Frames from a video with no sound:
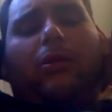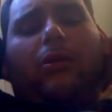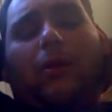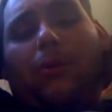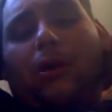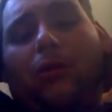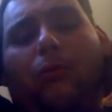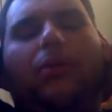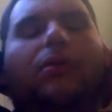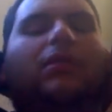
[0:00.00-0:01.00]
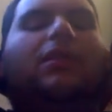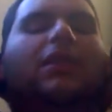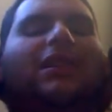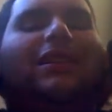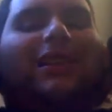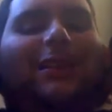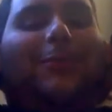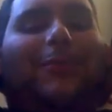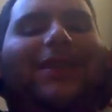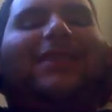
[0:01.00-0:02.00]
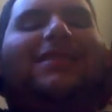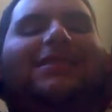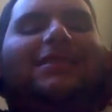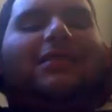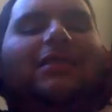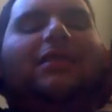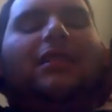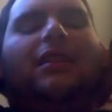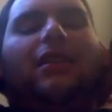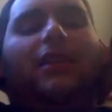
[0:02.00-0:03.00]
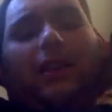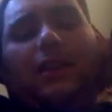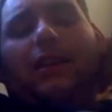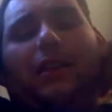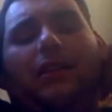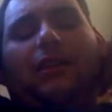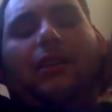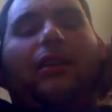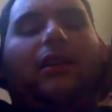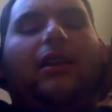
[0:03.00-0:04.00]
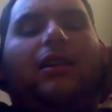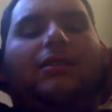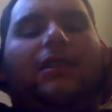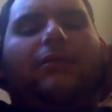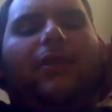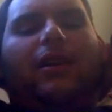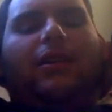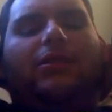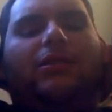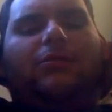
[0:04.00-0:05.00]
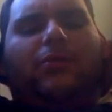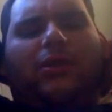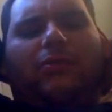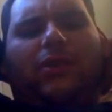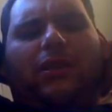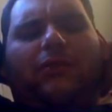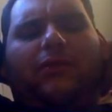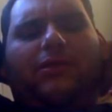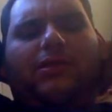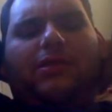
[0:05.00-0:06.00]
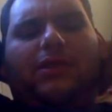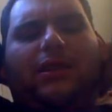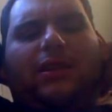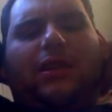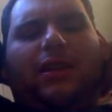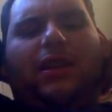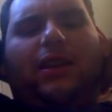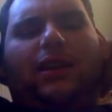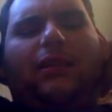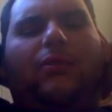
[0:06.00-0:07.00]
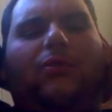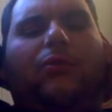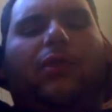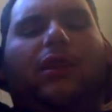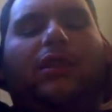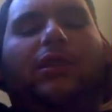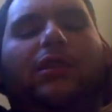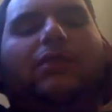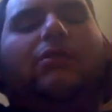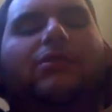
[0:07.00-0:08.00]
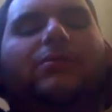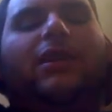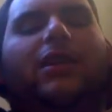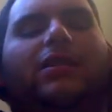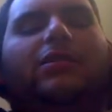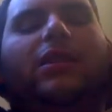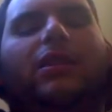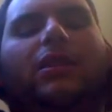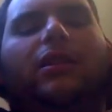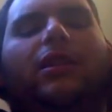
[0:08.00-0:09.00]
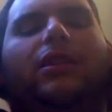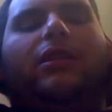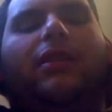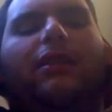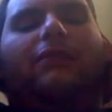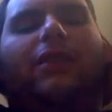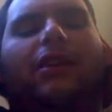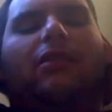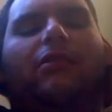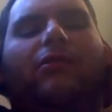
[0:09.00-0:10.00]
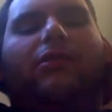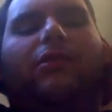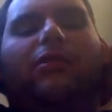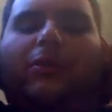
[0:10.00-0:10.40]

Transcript: the Pope, and Abyss, and a casket match. Beer Money versus Inc. #1 contenders match. And you have Tara versus